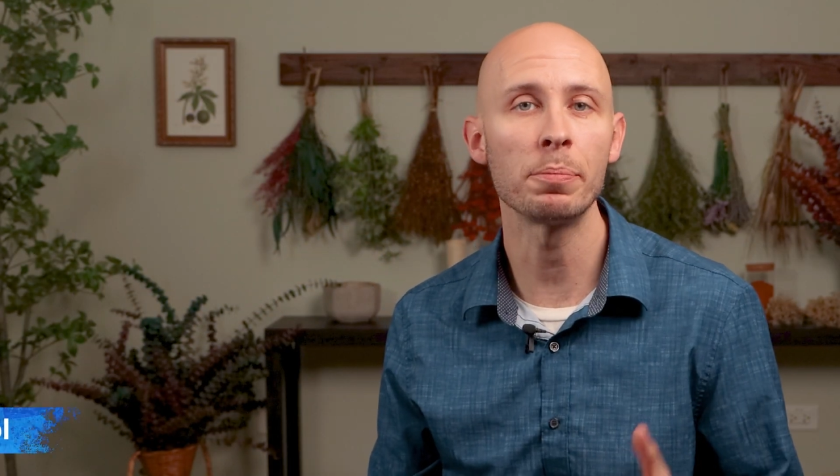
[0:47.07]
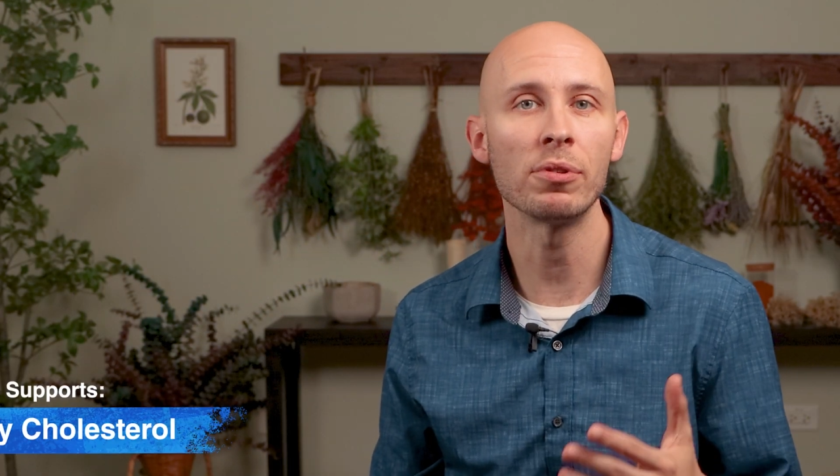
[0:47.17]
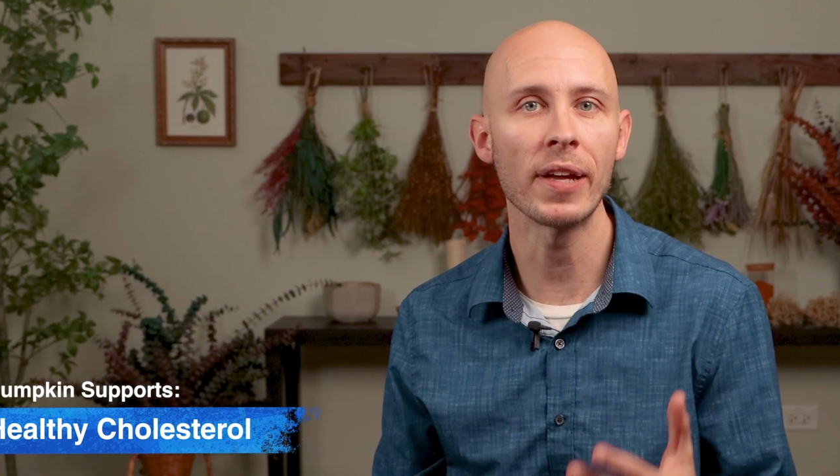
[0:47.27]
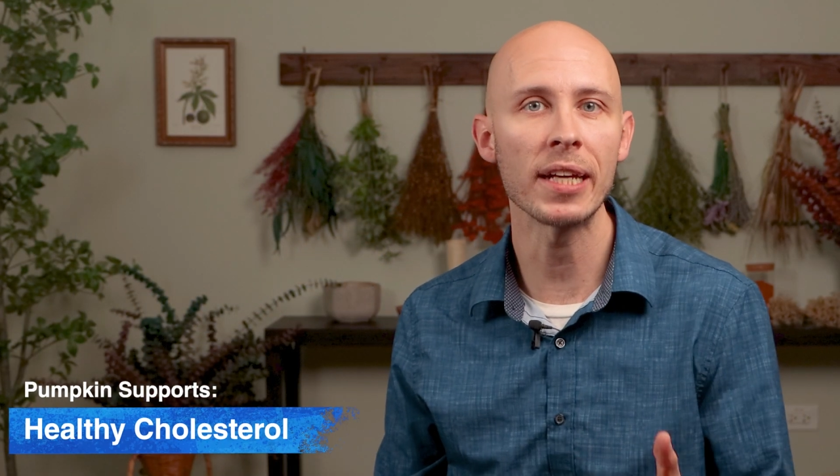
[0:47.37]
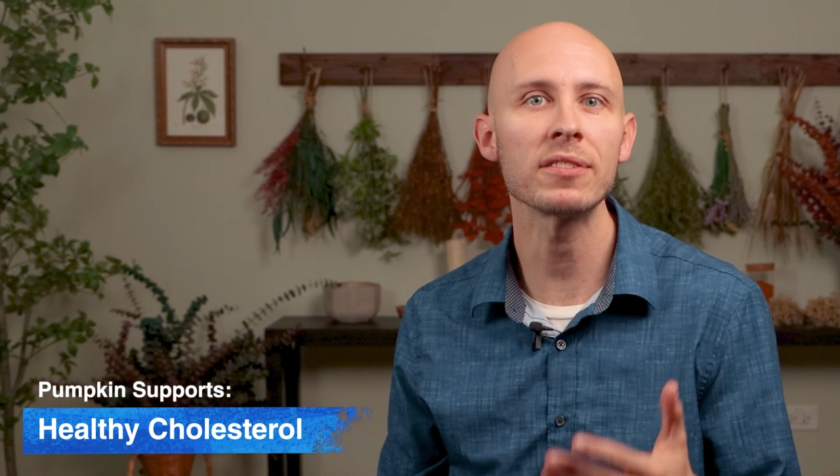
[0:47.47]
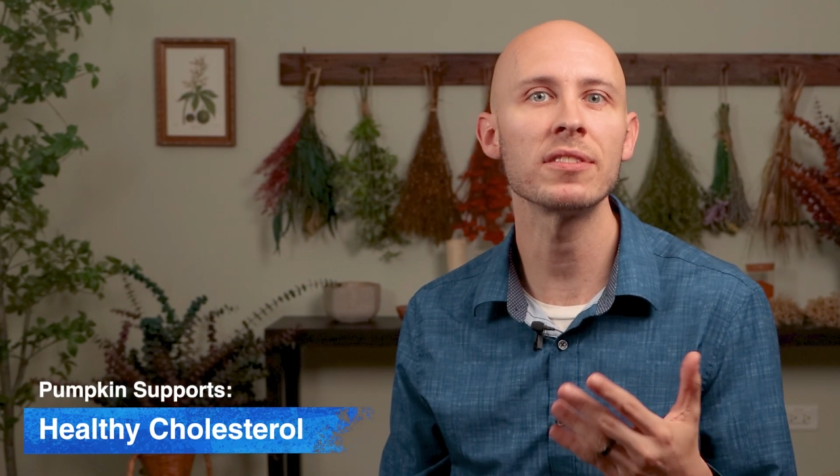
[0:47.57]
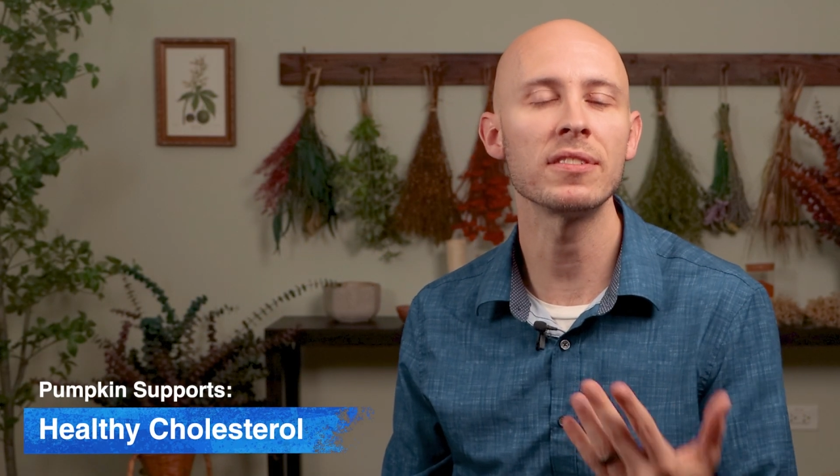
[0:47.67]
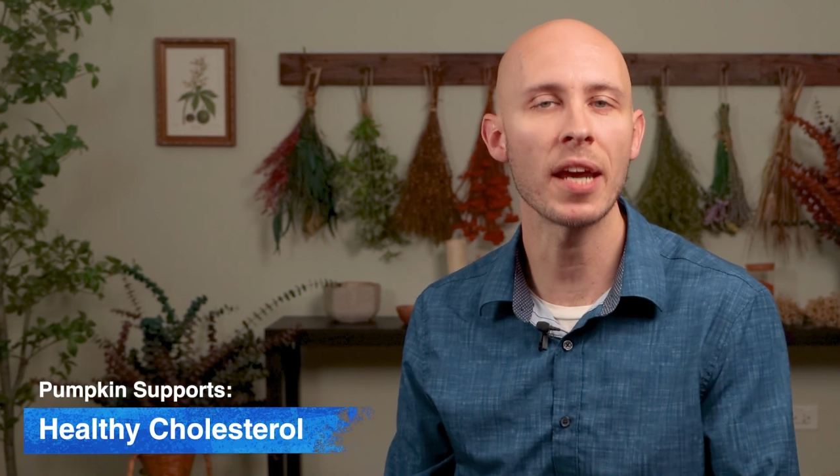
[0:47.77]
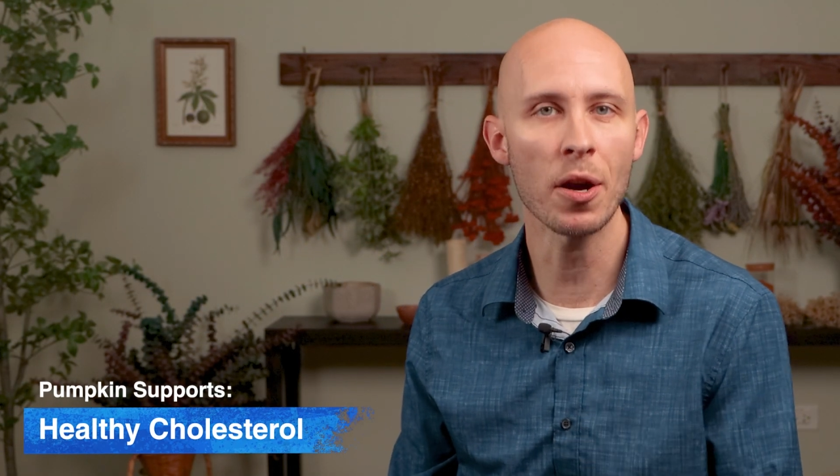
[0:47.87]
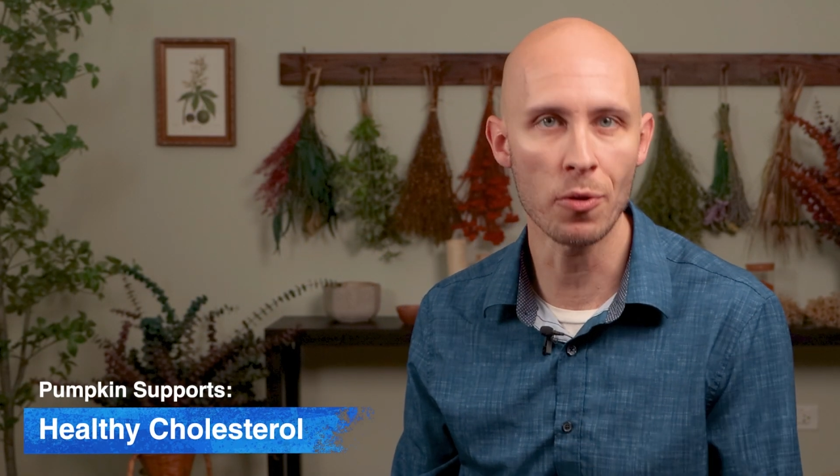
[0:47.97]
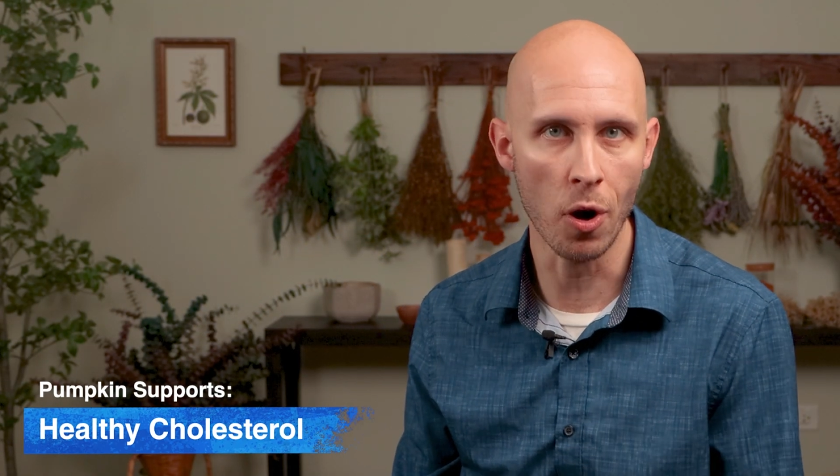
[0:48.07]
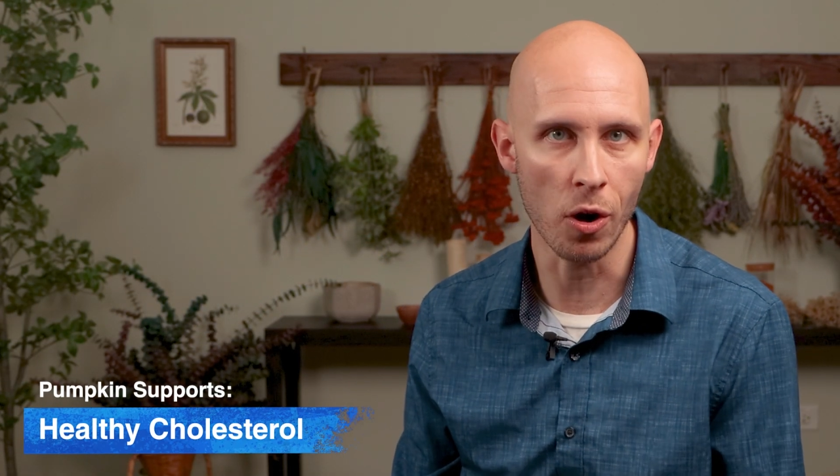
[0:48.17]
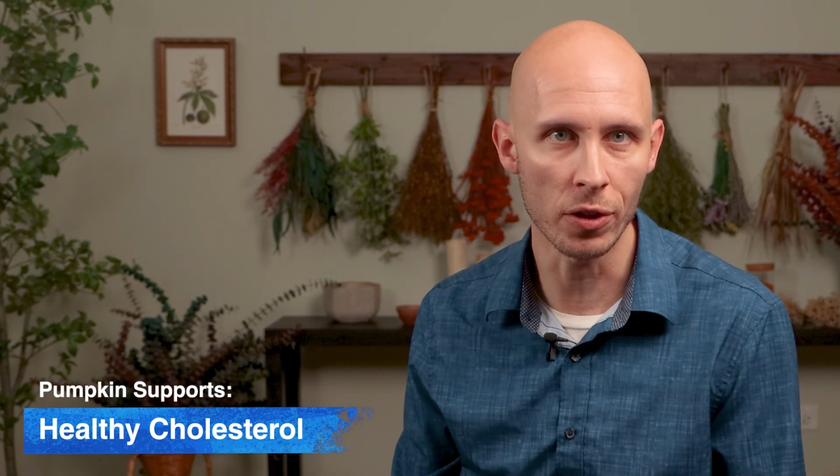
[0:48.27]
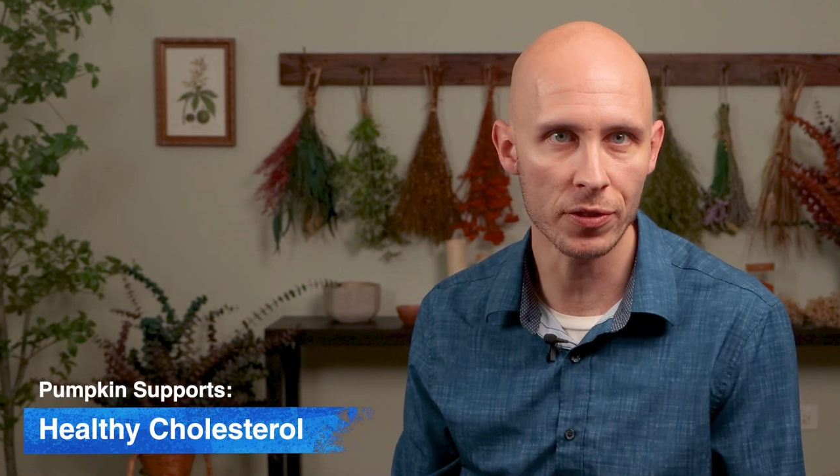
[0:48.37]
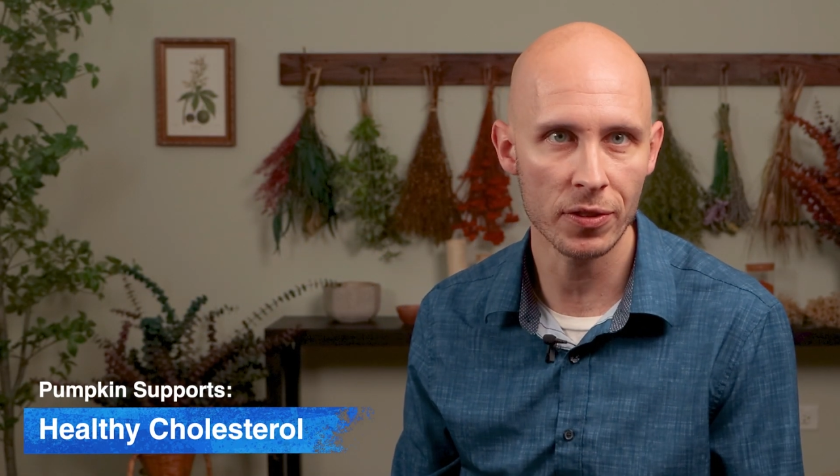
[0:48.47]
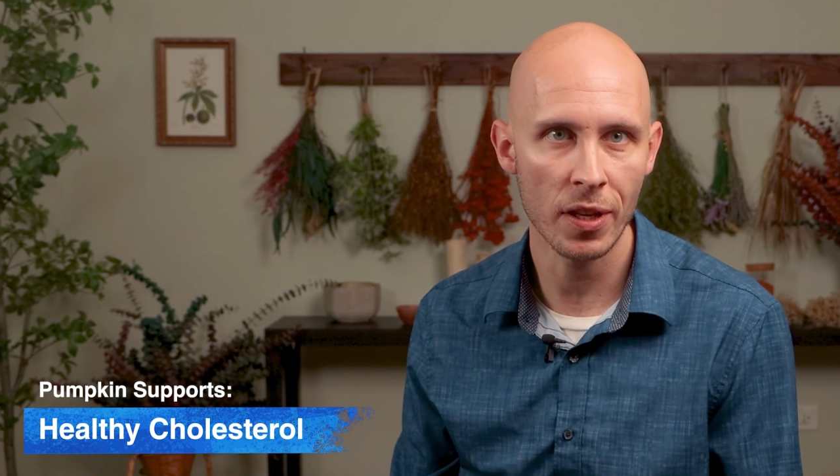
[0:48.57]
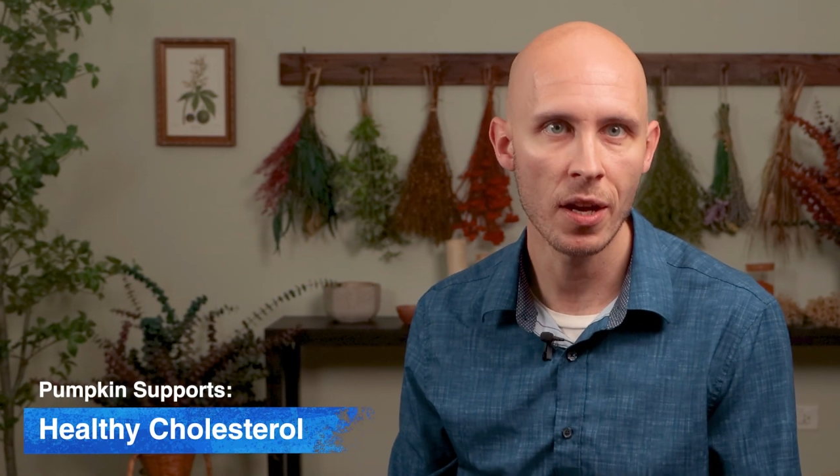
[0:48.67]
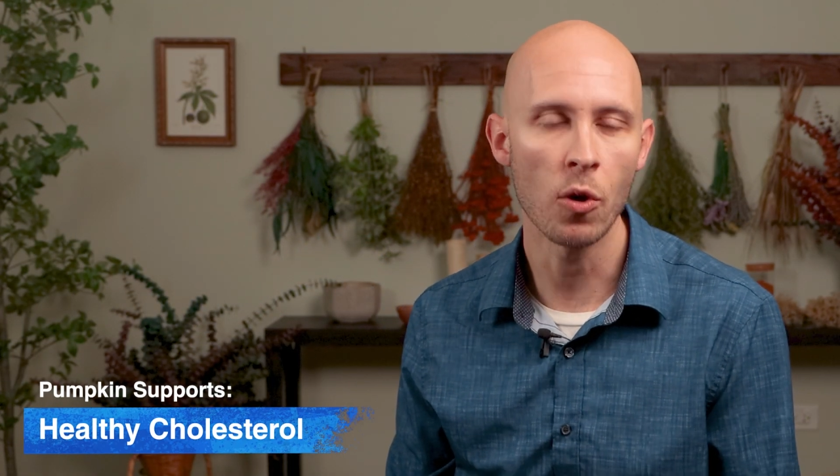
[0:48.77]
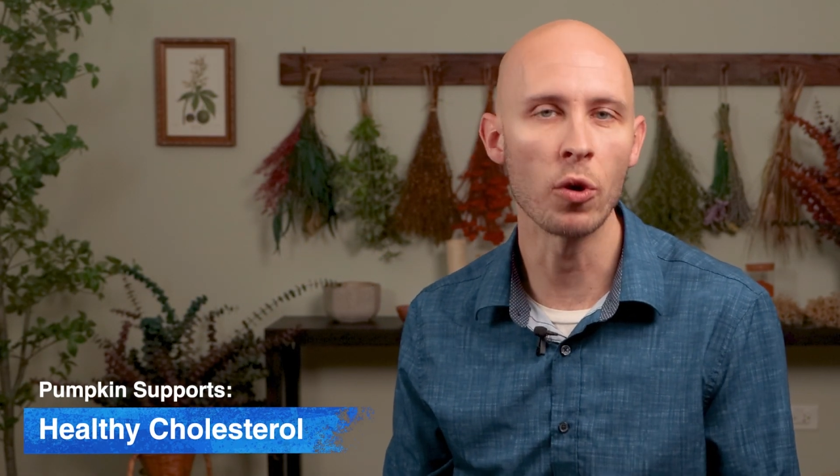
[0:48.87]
plant sterols,